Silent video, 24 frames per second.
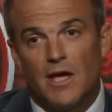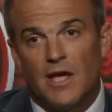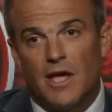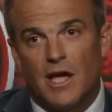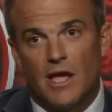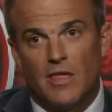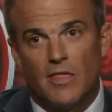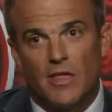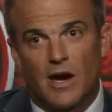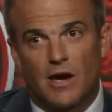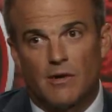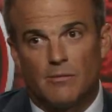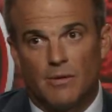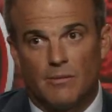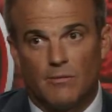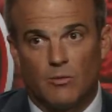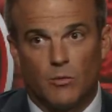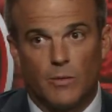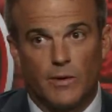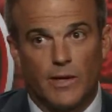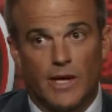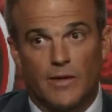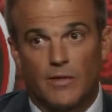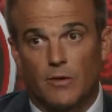And then I remember
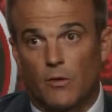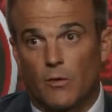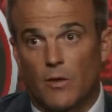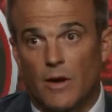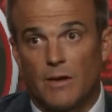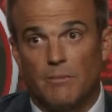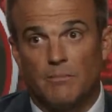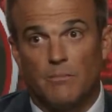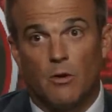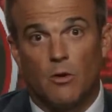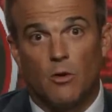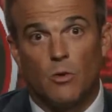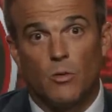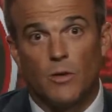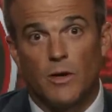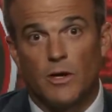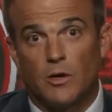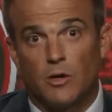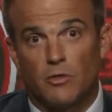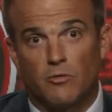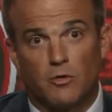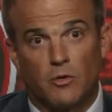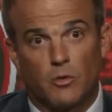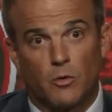we had the great bowl
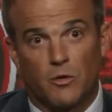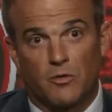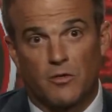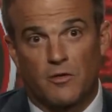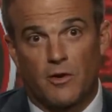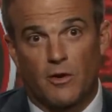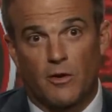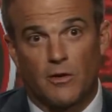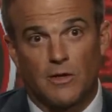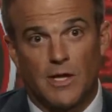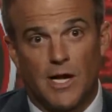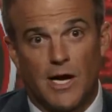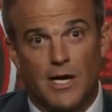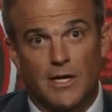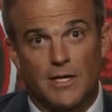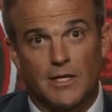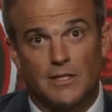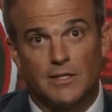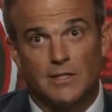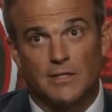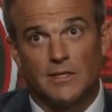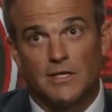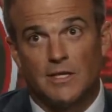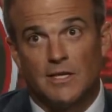win over North Carolina
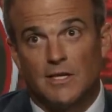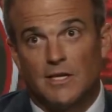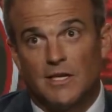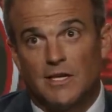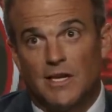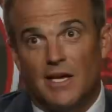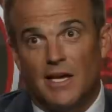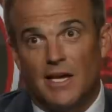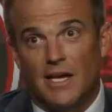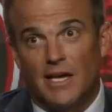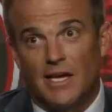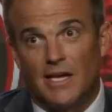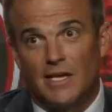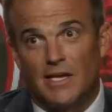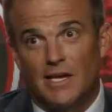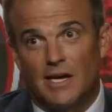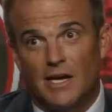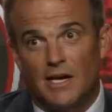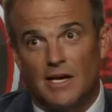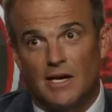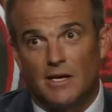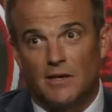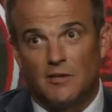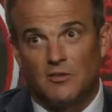and and
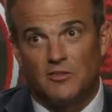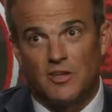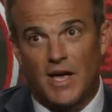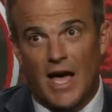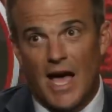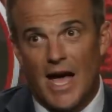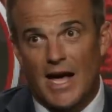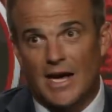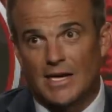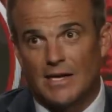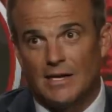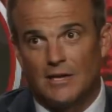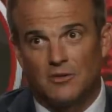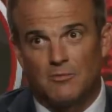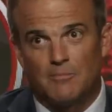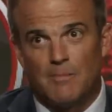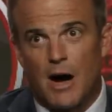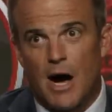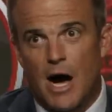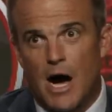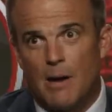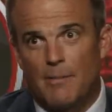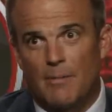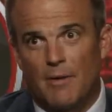uh, Zacch and his
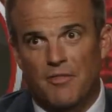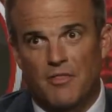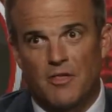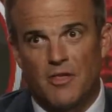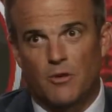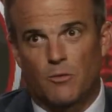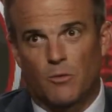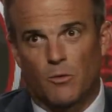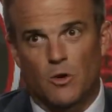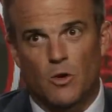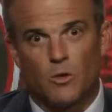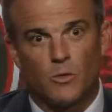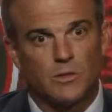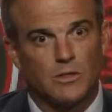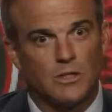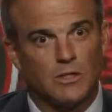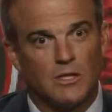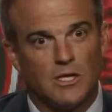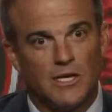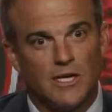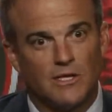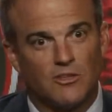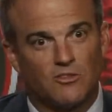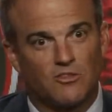mom, I think, were going to
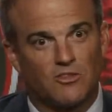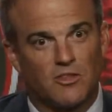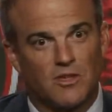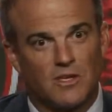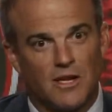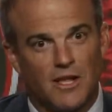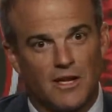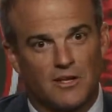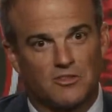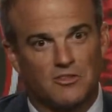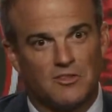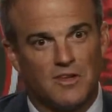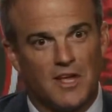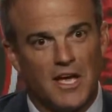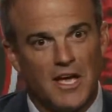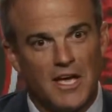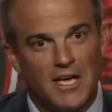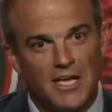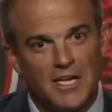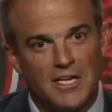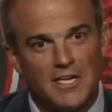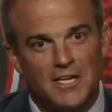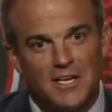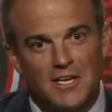lunch the next
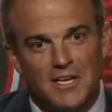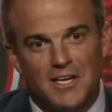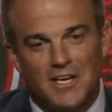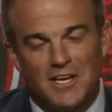day.